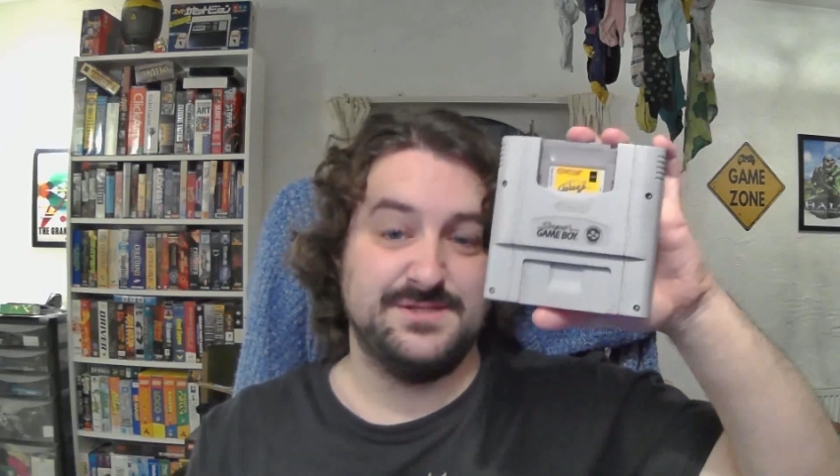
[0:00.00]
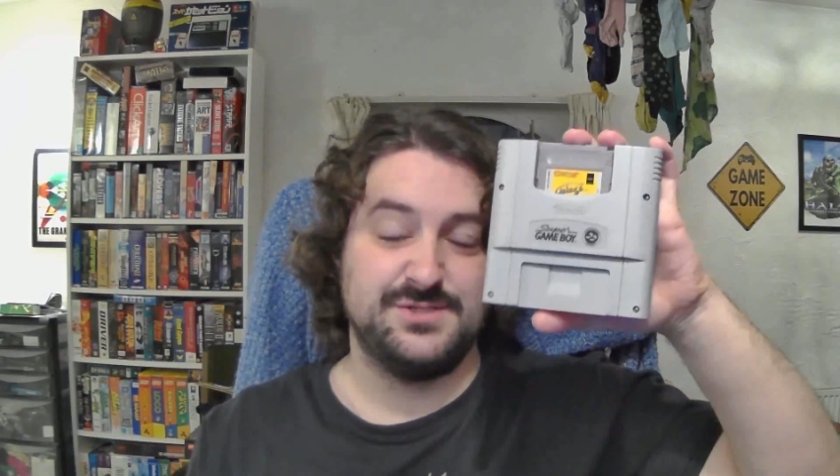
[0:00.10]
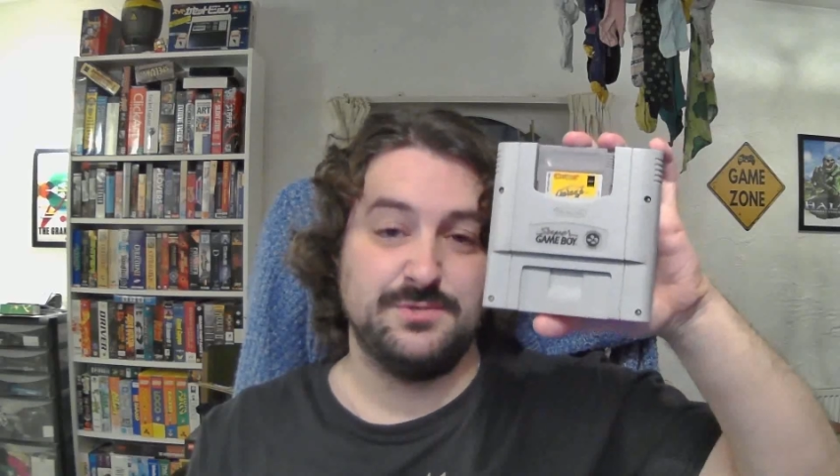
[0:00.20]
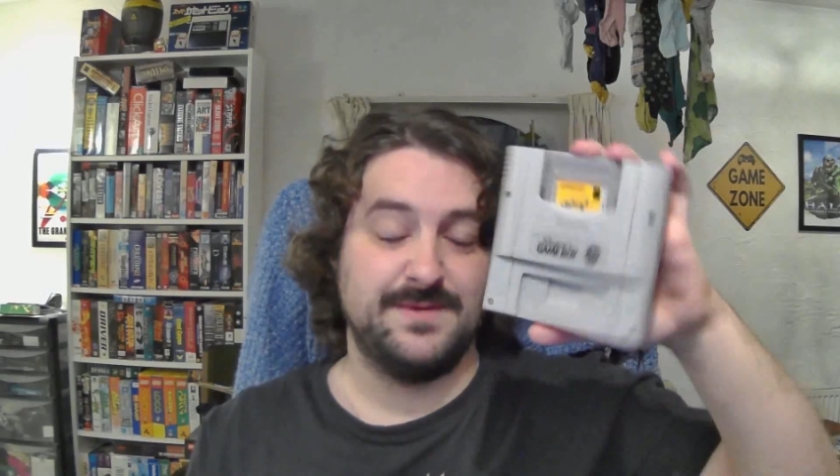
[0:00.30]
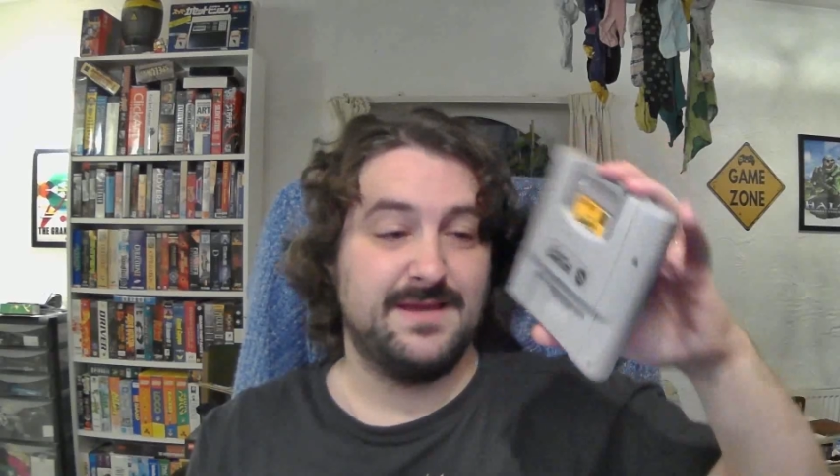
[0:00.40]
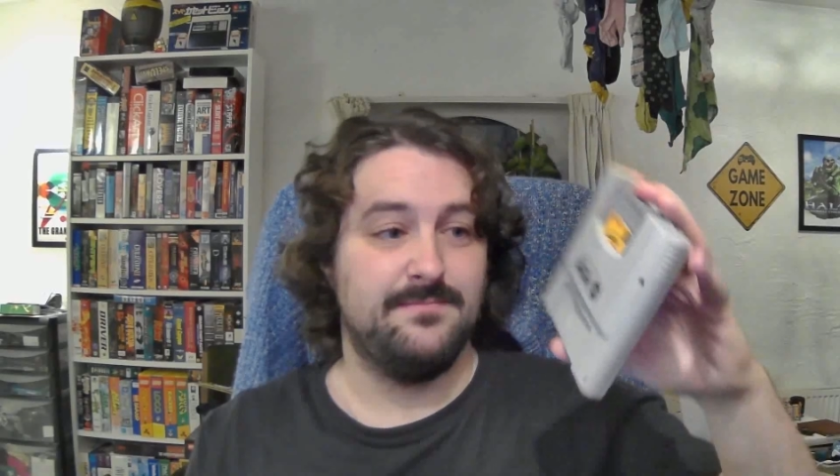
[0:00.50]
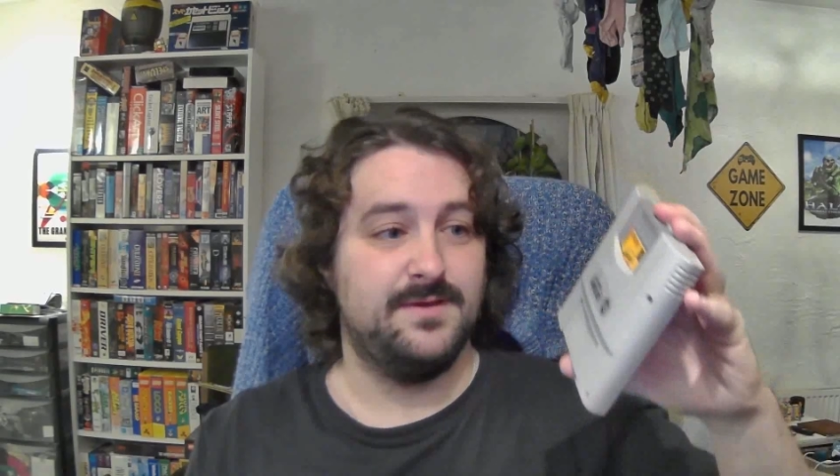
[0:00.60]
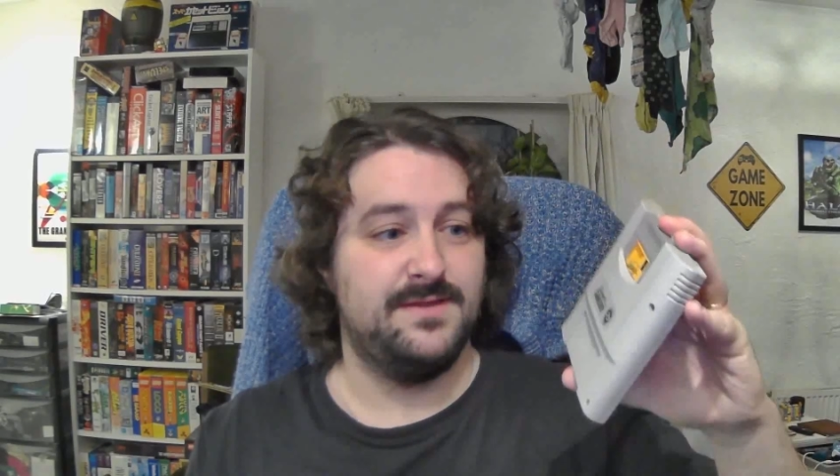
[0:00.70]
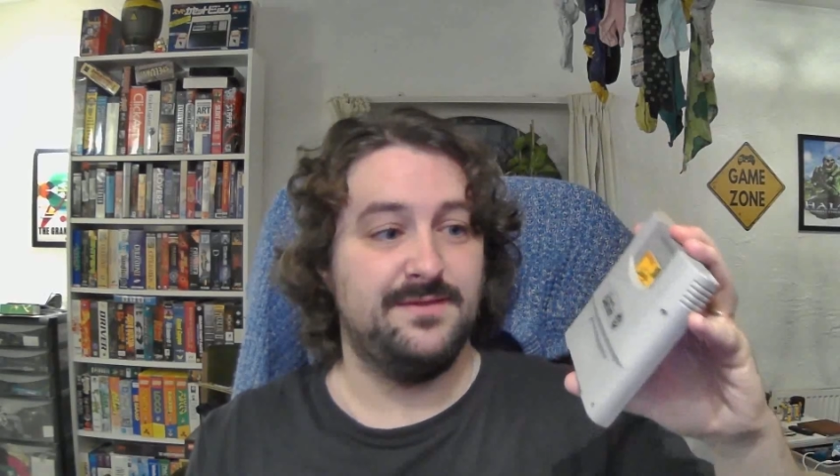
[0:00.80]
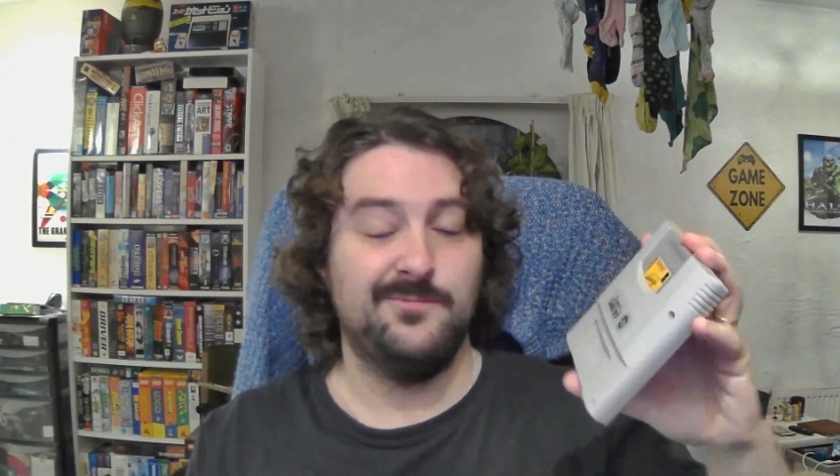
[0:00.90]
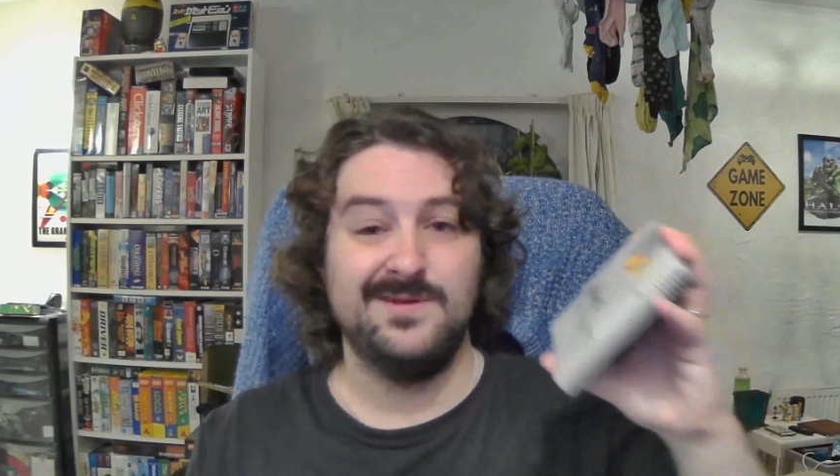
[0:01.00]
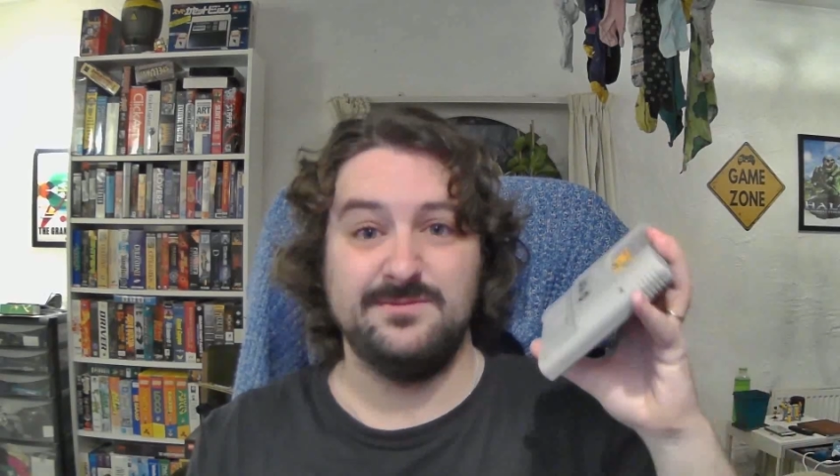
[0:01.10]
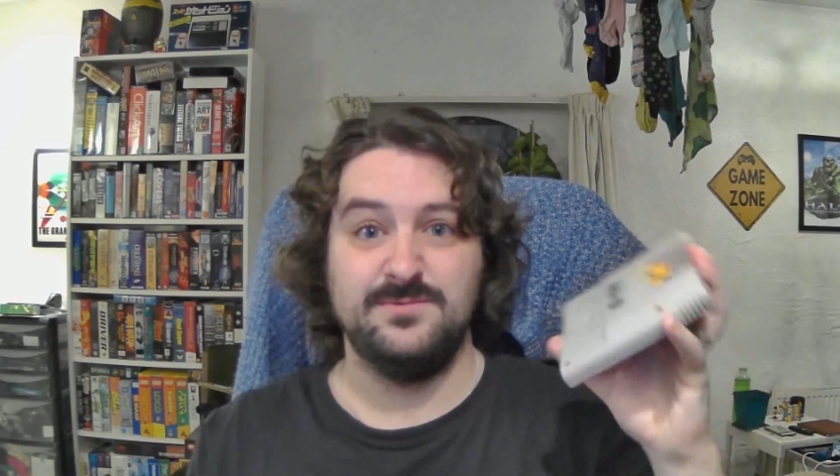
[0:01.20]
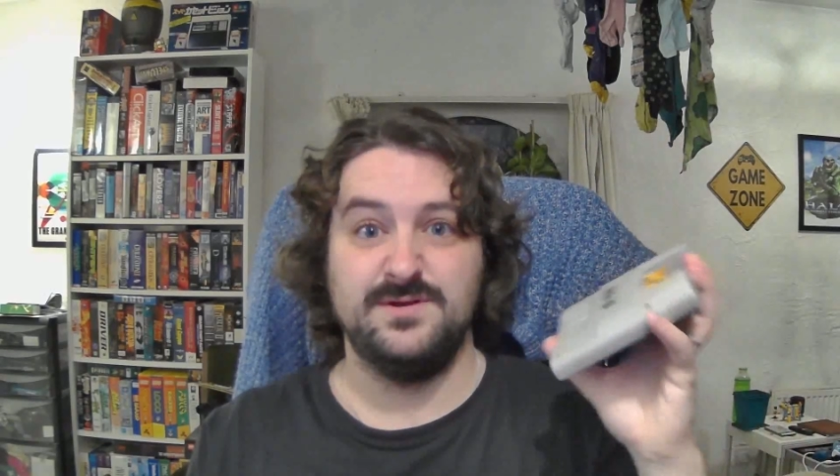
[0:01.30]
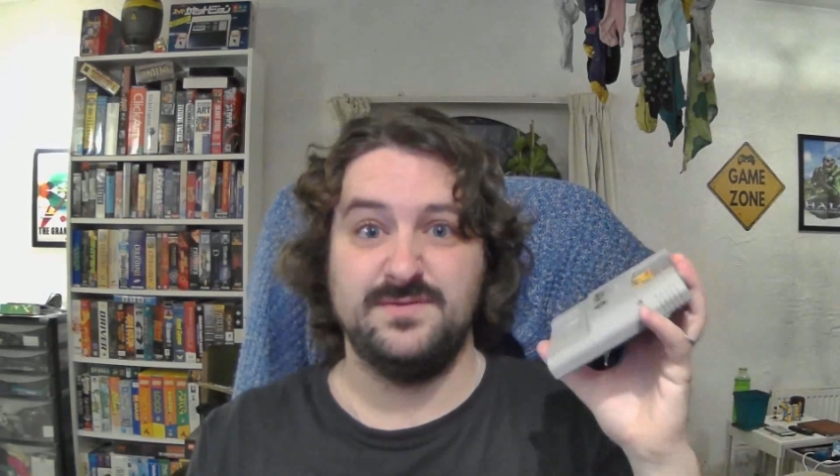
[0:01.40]
Super Game Boy that
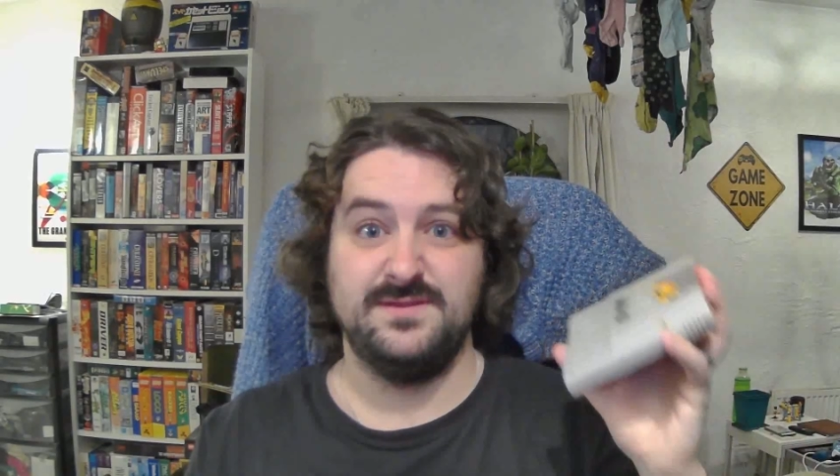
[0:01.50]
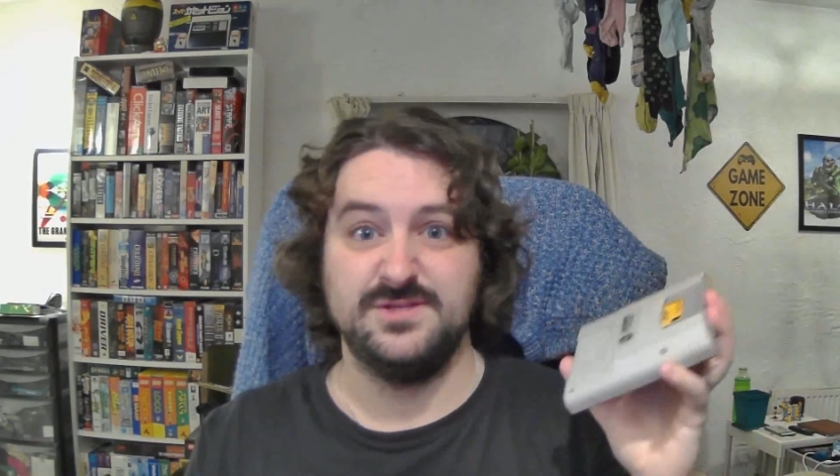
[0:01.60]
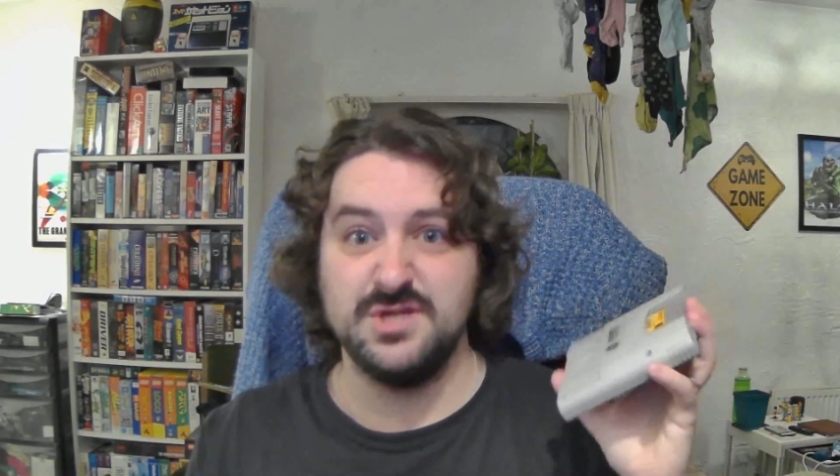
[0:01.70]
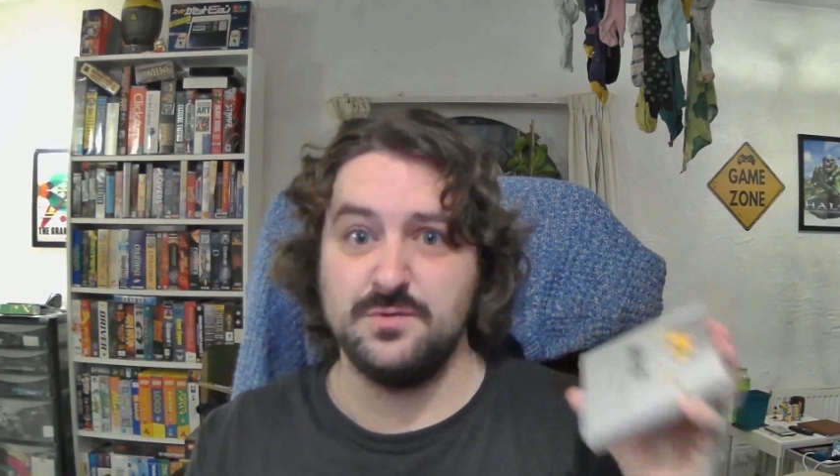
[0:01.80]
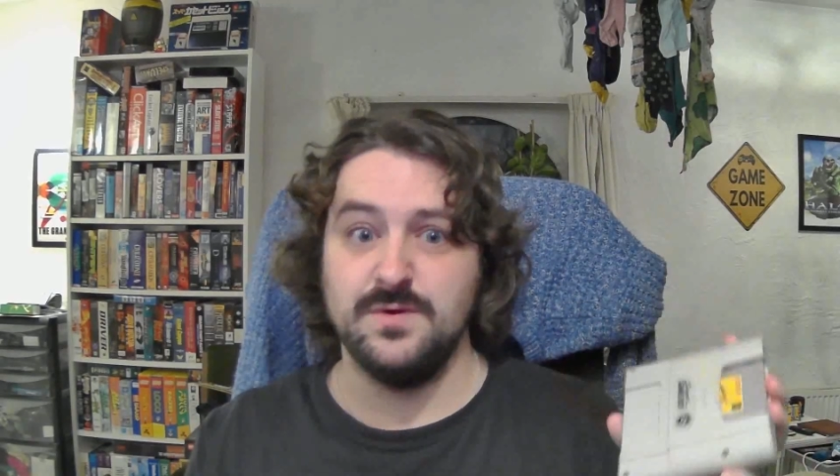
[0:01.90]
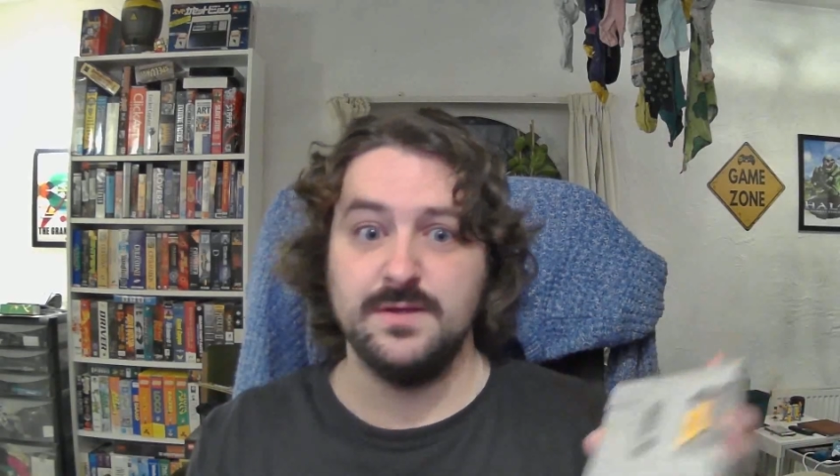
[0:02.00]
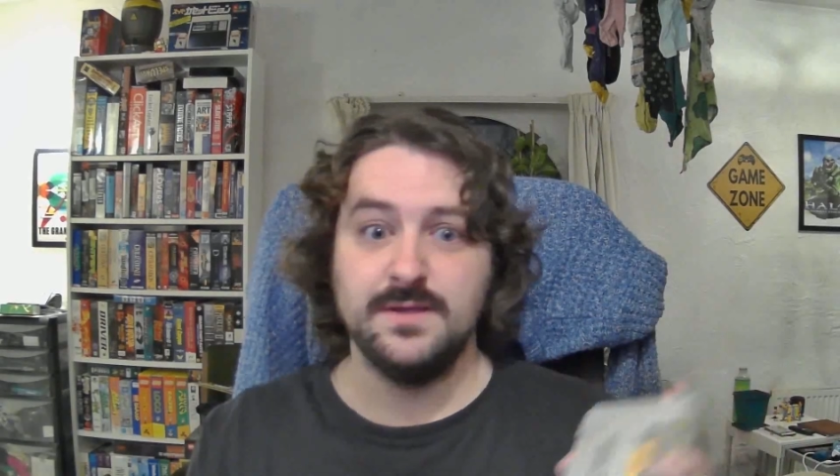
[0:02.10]
will run on the 2,